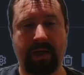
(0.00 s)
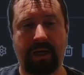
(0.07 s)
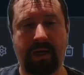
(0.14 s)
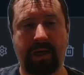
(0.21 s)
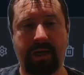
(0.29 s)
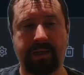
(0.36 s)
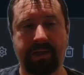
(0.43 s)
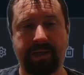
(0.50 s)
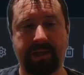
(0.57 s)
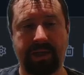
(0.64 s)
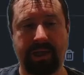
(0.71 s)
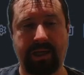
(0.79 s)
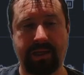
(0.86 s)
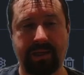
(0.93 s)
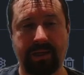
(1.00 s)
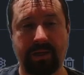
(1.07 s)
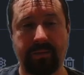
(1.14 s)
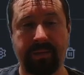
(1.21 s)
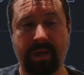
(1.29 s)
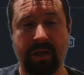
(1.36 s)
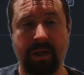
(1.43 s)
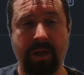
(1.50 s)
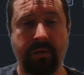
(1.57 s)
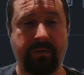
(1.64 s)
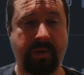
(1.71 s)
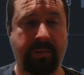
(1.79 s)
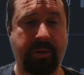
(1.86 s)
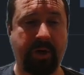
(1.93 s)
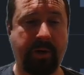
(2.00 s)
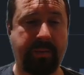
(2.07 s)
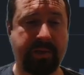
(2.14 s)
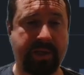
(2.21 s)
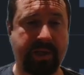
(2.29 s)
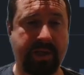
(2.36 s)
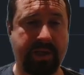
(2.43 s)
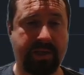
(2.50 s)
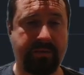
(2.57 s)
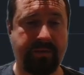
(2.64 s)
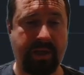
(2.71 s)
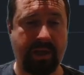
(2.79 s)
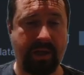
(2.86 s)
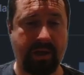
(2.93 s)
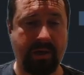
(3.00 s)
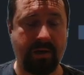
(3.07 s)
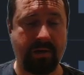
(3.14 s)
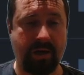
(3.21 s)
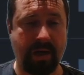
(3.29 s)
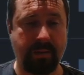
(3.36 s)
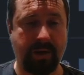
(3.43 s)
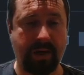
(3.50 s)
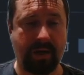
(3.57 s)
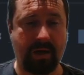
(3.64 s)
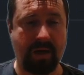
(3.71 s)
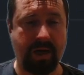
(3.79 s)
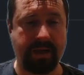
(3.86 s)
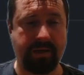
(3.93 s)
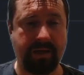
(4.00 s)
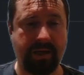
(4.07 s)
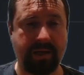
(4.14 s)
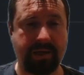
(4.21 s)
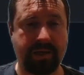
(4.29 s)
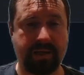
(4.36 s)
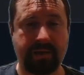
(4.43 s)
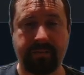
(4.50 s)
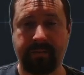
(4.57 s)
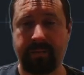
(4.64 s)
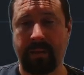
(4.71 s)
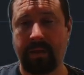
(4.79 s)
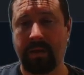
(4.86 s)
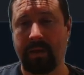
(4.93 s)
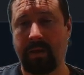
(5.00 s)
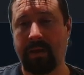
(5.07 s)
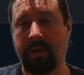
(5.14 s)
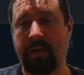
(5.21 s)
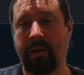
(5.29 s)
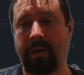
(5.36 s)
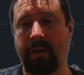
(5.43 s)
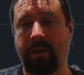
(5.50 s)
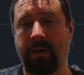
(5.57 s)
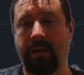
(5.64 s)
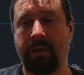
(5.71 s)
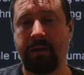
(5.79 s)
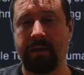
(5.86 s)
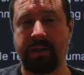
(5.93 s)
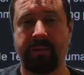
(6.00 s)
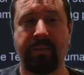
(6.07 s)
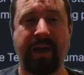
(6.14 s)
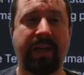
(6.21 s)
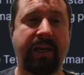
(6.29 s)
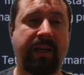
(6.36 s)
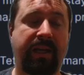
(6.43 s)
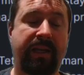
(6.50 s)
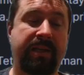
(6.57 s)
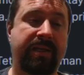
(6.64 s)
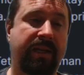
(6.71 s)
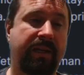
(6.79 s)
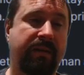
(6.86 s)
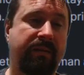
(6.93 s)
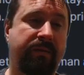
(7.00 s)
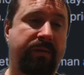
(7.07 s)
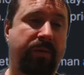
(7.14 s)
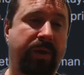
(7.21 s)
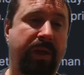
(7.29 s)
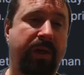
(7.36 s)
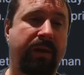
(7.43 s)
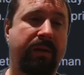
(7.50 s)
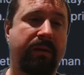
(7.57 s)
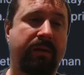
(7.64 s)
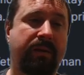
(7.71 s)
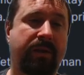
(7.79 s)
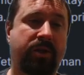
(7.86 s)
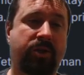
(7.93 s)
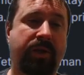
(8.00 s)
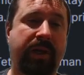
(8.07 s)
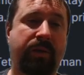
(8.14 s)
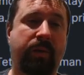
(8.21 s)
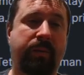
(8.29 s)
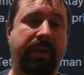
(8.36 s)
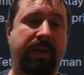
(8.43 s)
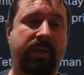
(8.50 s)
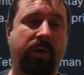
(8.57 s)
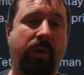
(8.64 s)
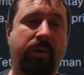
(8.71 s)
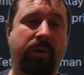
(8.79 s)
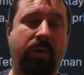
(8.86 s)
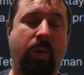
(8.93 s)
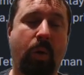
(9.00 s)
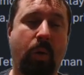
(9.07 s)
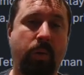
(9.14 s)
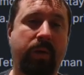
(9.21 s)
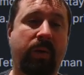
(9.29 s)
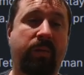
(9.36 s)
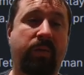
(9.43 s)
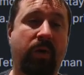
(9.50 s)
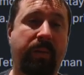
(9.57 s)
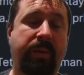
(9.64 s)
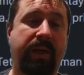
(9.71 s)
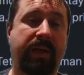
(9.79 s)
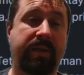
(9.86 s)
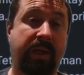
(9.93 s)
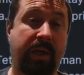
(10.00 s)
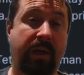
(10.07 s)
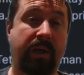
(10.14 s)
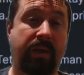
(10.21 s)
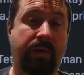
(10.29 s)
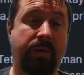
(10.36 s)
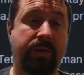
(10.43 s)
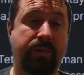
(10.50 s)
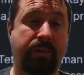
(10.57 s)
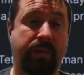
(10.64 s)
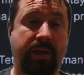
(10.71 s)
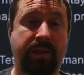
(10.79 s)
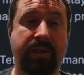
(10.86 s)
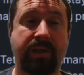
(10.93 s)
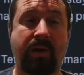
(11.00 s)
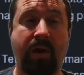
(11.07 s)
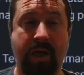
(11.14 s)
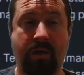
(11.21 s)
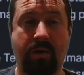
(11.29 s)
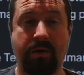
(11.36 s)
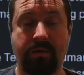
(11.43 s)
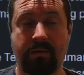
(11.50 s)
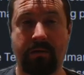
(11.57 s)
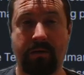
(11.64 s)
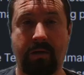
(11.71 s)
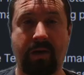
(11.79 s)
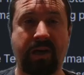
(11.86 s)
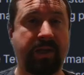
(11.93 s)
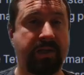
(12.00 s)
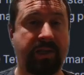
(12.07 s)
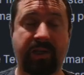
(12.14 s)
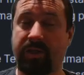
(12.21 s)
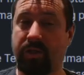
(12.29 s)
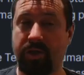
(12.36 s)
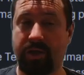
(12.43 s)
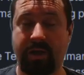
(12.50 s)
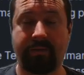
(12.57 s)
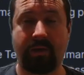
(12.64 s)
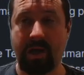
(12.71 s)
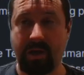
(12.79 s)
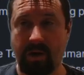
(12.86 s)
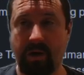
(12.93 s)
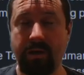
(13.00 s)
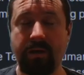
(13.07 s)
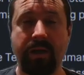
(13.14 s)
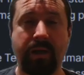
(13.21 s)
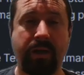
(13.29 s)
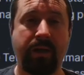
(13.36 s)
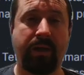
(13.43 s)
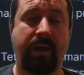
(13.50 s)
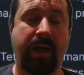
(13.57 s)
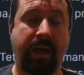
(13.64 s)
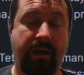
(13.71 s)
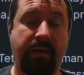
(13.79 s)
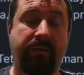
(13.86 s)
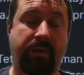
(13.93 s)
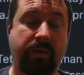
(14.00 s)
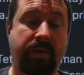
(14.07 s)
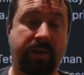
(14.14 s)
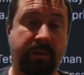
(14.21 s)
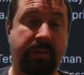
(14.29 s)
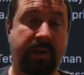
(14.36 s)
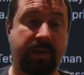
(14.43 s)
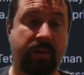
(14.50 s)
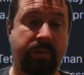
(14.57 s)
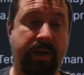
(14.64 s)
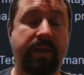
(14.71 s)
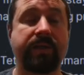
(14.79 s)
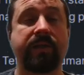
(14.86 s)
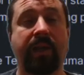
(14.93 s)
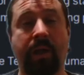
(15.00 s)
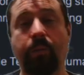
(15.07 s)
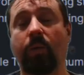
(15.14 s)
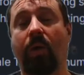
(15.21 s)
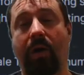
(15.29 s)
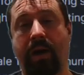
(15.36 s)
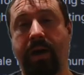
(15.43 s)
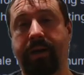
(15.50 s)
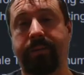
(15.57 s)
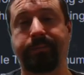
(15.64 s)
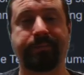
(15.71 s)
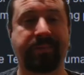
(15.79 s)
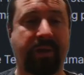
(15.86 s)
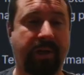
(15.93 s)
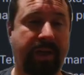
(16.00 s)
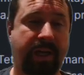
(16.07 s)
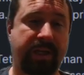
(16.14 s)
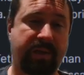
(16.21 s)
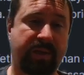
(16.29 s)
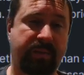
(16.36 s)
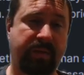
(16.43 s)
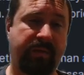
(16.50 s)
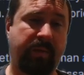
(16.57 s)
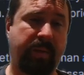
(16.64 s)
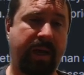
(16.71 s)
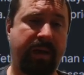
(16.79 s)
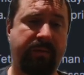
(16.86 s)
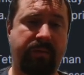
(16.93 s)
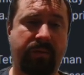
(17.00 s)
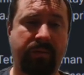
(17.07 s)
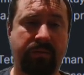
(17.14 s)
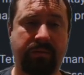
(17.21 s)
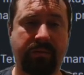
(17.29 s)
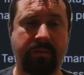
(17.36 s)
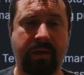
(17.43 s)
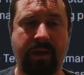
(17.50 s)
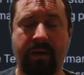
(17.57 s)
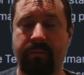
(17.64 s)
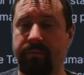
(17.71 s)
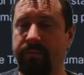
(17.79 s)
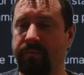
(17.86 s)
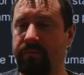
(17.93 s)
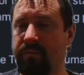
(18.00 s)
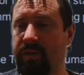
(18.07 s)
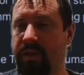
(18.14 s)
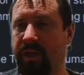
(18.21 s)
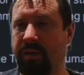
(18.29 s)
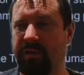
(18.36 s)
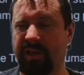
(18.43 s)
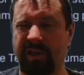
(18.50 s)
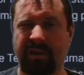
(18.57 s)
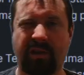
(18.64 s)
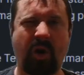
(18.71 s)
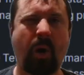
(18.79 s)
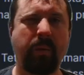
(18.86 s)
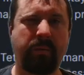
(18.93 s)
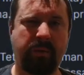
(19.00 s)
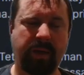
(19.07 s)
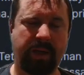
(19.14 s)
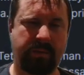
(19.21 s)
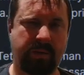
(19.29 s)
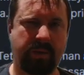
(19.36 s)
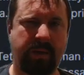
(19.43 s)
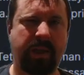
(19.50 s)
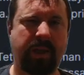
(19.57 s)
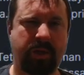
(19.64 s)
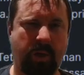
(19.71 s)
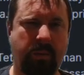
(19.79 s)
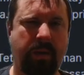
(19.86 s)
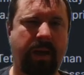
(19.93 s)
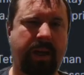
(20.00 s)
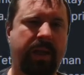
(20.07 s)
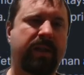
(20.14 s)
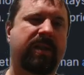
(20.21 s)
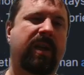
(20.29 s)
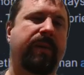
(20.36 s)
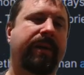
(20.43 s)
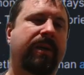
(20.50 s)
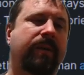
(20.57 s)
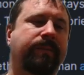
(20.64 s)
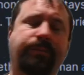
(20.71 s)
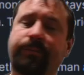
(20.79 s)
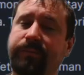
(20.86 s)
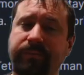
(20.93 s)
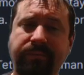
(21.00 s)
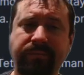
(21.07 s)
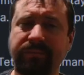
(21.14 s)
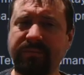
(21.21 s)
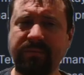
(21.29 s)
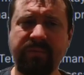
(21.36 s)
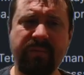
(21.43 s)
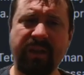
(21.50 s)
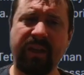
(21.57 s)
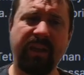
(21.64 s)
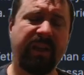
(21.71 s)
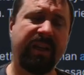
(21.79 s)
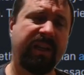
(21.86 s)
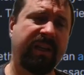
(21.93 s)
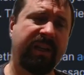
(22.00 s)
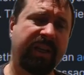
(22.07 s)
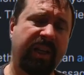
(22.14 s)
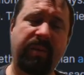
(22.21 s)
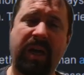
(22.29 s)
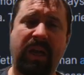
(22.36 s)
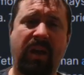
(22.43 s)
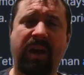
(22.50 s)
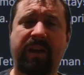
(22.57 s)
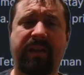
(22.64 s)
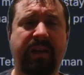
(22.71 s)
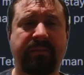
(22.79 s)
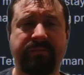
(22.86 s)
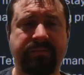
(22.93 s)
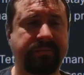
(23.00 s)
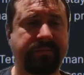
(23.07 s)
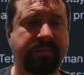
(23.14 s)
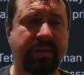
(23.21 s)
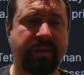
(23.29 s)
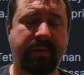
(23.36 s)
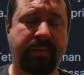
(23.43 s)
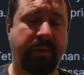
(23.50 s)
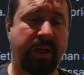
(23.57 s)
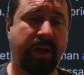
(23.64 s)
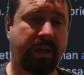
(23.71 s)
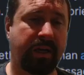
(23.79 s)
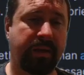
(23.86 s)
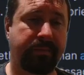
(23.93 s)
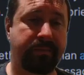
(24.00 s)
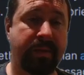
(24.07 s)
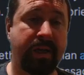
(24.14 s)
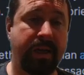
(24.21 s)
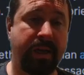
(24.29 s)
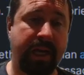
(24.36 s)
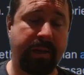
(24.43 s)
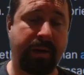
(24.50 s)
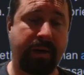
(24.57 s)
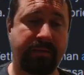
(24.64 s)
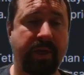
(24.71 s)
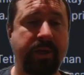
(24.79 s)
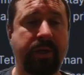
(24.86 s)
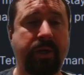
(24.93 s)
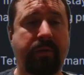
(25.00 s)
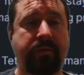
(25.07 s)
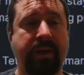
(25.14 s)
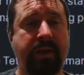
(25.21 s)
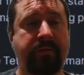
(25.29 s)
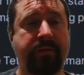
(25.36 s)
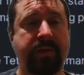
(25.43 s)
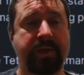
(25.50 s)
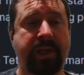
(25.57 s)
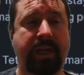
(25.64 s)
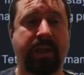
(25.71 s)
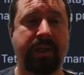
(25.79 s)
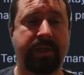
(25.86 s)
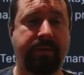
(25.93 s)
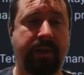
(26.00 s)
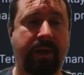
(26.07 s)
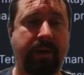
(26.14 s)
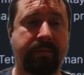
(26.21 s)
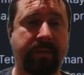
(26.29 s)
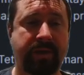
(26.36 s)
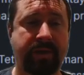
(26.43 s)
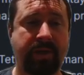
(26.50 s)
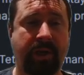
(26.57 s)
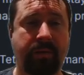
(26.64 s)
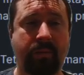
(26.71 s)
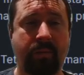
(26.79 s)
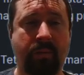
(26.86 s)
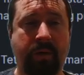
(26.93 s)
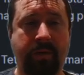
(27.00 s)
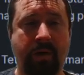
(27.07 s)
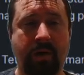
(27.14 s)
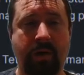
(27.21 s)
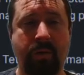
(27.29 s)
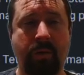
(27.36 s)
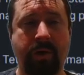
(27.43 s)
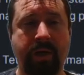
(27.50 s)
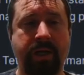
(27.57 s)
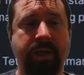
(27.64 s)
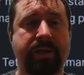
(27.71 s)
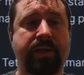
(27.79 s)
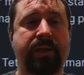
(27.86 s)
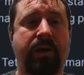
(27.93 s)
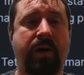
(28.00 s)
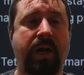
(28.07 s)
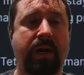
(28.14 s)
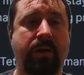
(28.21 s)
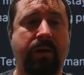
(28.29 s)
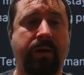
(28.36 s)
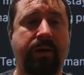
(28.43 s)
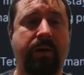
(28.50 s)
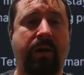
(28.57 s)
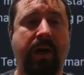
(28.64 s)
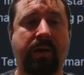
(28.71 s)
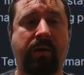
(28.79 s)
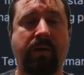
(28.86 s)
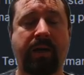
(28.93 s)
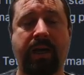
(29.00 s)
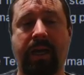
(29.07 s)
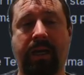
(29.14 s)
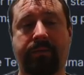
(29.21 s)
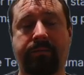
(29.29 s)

hard to see. So for the purpose of this video, I'm going to hide this. To make it easier for you, the trick would be don't call your properties that you're going to use with this icon, all right? Because as soon as you have icon, if you're using Pixel Banners, it will hide it, okay? So it's a bit of a painful, just conflict between the two plugins going on. You might like that. You might like it. Anyway, I've turned it off for now for the sake of this video. So we've got coordinates, icon, icon color.